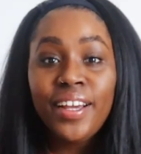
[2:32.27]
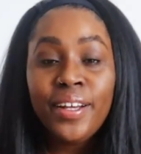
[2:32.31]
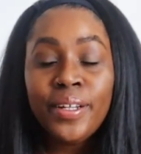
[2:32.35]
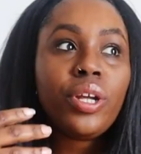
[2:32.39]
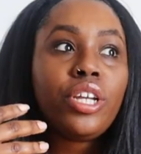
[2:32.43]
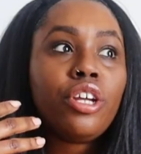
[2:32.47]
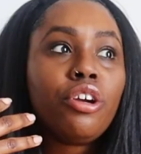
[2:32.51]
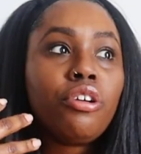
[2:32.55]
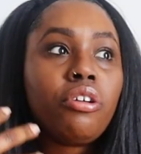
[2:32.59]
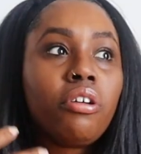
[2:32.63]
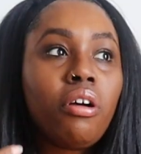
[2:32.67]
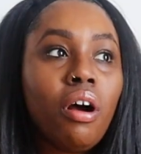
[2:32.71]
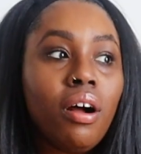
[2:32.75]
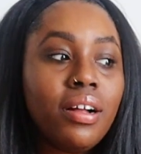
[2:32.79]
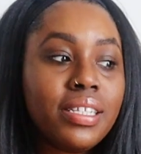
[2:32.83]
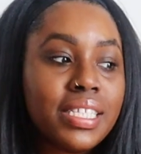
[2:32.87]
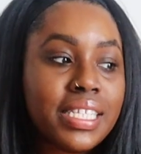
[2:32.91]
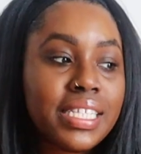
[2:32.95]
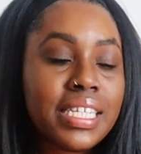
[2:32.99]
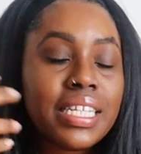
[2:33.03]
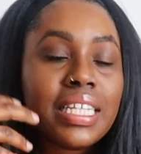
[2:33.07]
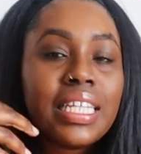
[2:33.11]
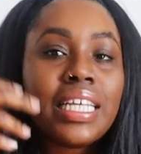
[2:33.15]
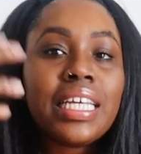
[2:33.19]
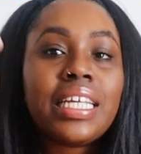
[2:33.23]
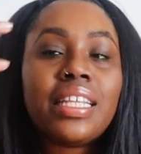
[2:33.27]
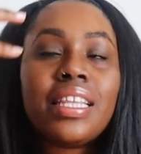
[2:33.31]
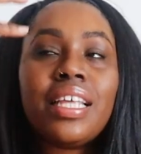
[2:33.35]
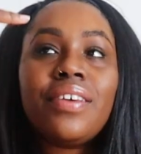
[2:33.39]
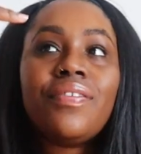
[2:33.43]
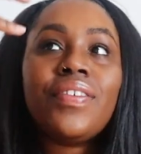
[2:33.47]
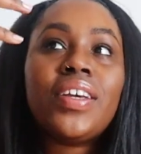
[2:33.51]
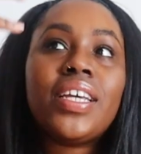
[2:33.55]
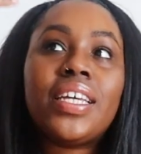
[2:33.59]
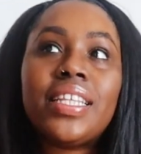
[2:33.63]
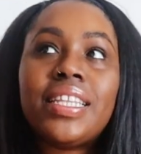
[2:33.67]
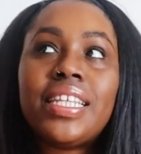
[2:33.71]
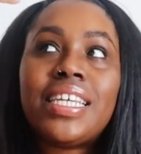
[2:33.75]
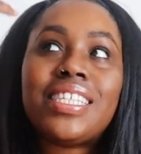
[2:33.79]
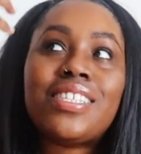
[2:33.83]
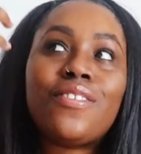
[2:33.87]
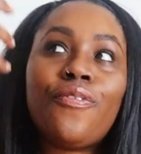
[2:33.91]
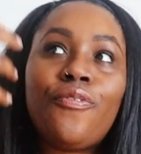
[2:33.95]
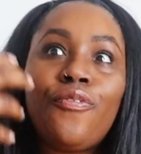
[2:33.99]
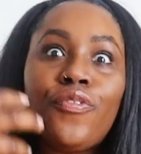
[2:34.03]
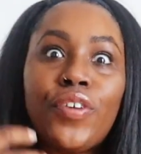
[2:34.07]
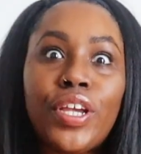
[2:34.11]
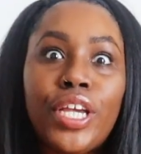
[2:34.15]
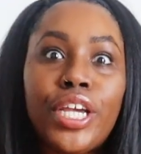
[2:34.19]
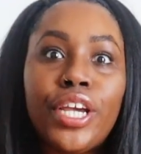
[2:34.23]
When you're constantly living in this
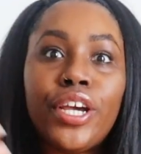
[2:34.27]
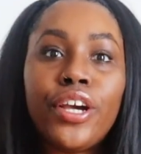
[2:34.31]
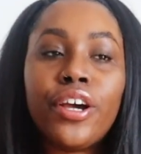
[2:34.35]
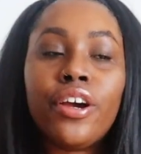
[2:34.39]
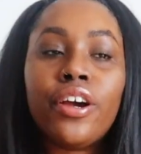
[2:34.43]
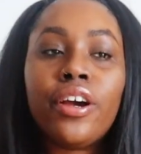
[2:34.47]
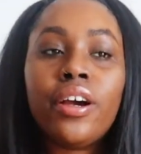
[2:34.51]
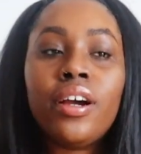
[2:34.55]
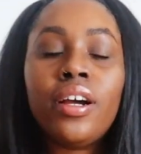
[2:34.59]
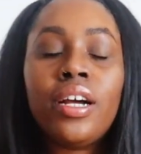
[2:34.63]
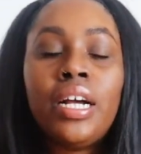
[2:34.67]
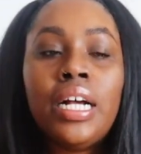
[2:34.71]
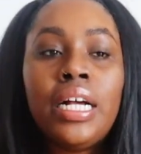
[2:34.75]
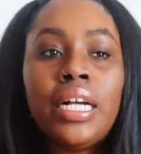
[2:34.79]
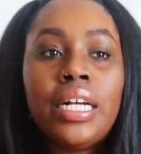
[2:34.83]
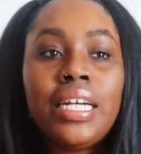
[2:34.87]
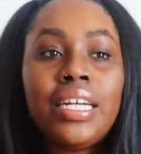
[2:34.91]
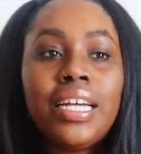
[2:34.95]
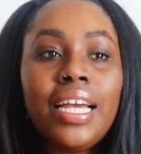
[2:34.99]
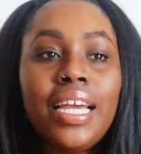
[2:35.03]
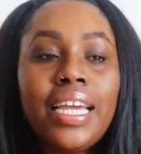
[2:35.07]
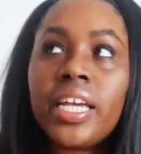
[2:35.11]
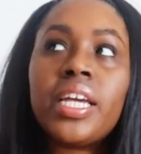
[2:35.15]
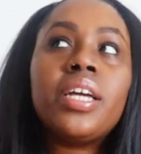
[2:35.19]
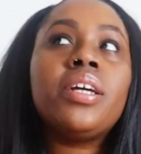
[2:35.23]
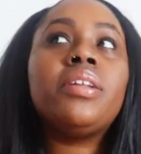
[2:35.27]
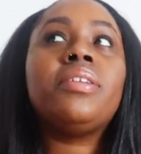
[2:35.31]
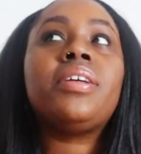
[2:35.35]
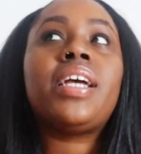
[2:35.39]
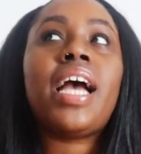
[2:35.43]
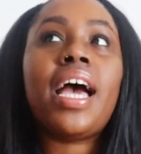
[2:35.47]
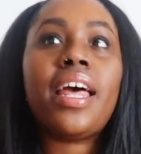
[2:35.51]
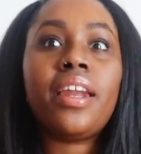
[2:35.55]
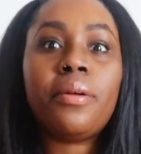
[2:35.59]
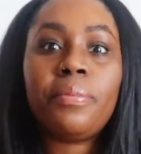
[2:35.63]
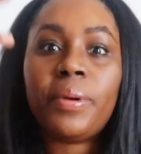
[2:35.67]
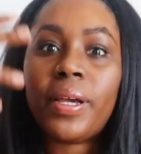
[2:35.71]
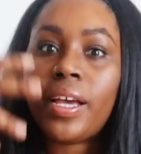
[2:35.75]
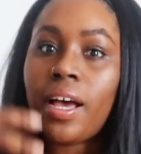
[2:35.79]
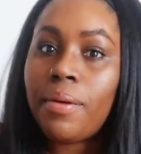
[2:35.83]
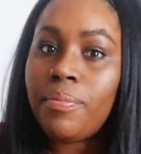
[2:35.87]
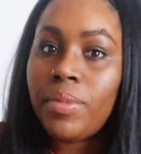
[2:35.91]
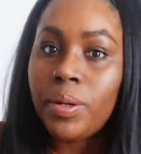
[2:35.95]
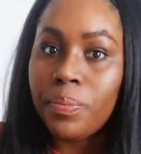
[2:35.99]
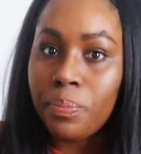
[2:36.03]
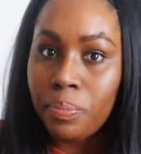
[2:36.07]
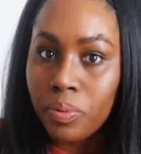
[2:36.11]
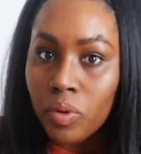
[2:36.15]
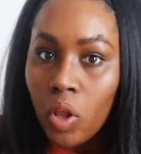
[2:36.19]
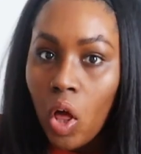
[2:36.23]
fear, it can kind of become
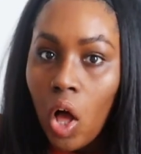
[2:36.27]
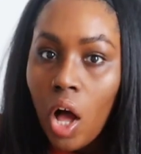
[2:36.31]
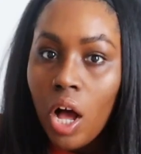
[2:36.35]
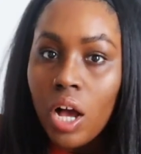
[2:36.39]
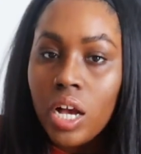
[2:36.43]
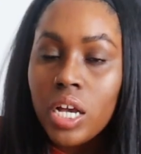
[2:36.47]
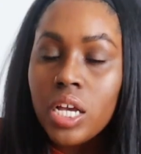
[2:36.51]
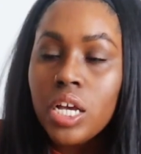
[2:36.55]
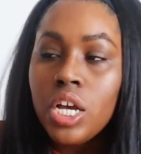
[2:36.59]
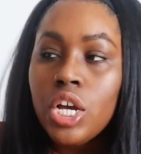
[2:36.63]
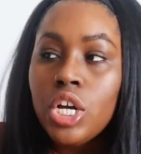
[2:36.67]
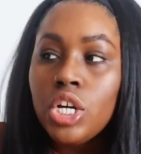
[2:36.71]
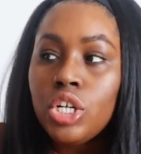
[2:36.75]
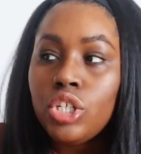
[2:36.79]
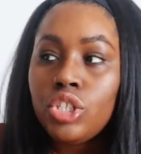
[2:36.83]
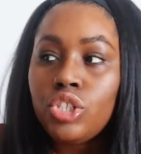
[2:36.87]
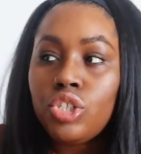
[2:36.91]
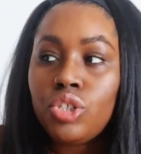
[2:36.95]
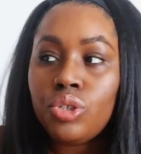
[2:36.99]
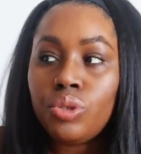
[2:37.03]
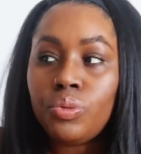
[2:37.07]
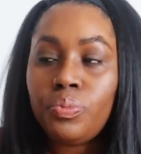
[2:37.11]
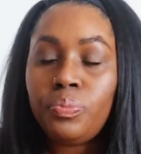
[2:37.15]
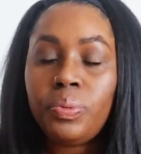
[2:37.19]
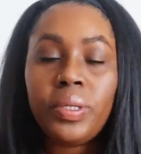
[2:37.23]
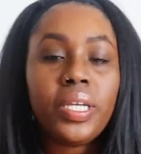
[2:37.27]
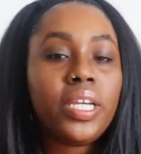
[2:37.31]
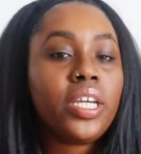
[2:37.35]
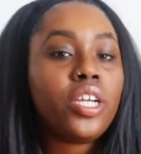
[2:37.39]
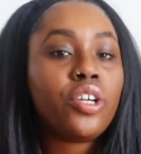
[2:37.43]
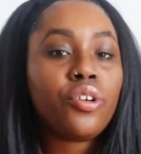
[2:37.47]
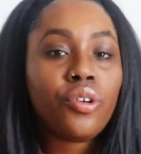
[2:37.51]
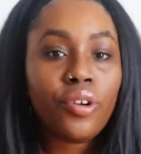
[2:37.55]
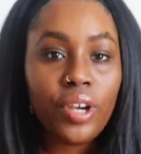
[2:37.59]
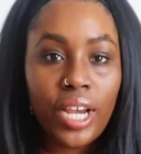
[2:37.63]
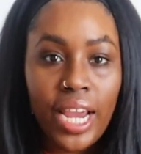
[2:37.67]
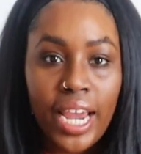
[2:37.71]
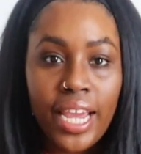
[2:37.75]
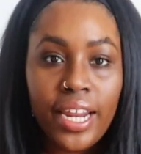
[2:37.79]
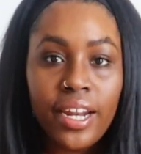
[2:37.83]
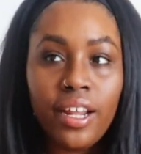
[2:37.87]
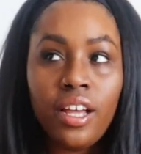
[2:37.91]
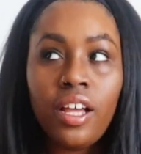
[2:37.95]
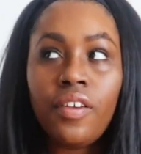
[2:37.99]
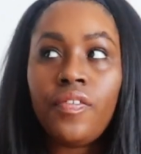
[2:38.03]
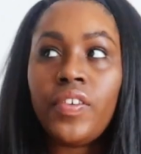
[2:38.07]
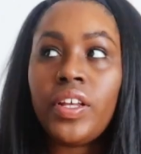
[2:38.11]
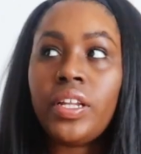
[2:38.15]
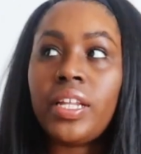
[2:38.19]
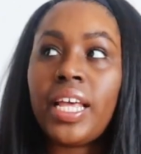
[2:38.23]
a block to being
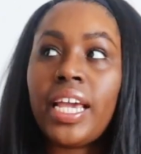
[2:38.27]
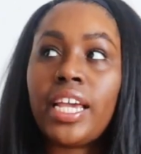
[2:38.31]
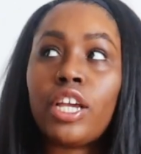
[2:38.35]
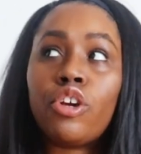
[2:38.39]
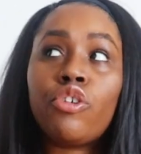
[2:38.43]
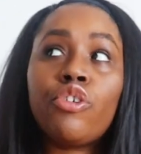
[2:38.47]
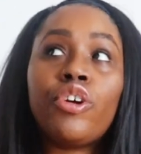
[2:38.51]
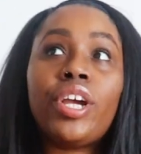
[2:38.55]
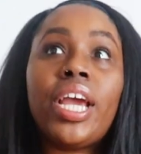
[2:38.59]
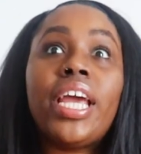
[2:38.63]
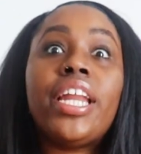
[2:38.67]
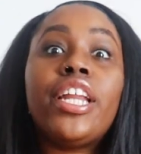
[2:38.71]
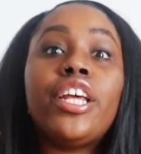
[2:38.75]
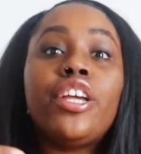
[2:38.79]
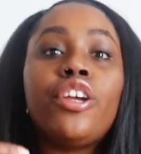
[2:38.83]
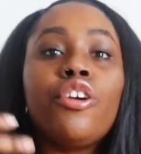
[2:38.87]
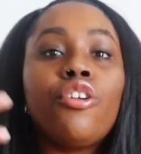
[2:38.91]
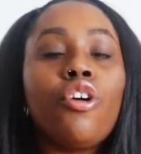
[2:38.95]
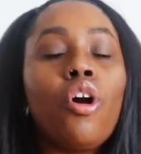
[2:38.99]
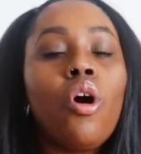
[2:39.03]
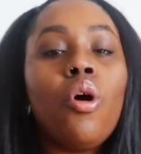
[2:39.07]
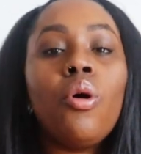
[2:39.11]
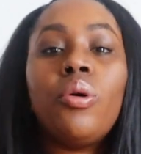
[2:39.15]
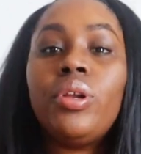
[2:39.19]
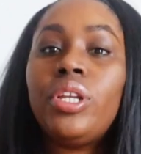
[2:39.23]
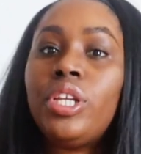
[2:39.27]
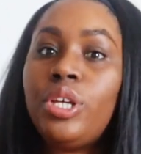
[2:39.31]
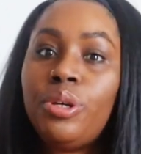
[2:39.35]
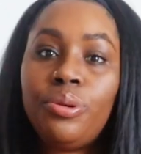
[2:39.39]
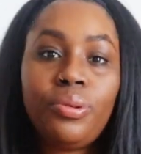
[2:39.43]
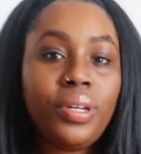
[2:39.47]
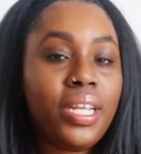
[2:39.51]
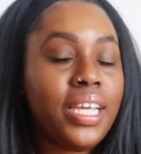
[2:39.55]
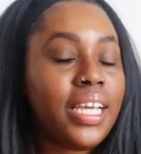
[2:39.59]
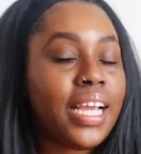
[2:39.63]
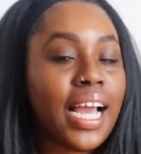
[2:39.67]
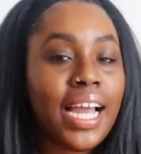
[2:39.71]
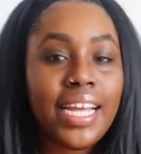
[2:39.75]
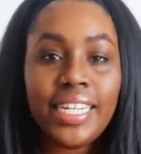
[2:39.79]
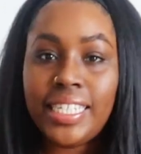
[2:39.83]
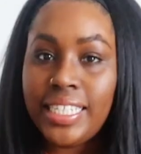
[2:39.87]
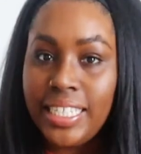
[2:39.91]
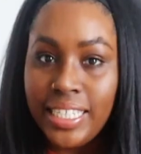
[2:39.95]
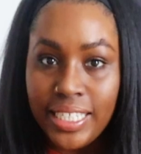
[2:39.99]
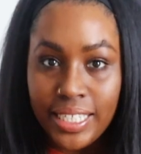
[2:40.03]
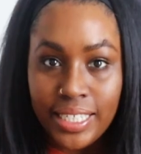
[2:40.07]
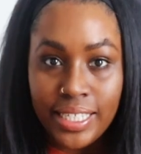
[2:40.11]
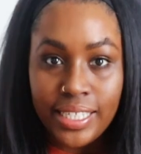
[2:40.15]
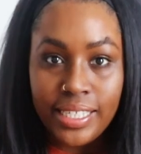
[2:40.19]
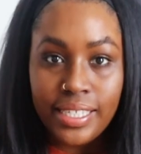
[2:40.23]
creative and like creating your own unique
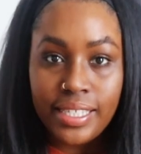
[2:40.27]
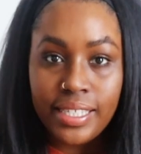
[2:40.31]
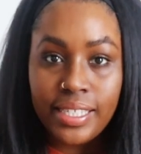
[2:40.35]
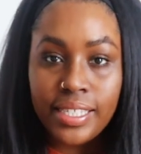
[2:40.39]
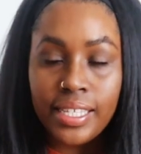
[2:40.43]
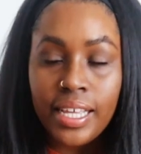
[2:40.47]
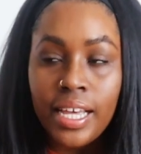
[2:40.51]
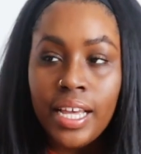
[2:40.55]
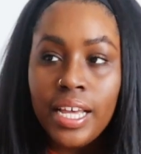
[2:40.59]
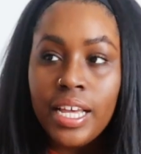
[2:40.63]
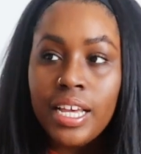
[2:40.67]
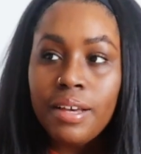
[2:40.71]
ideas,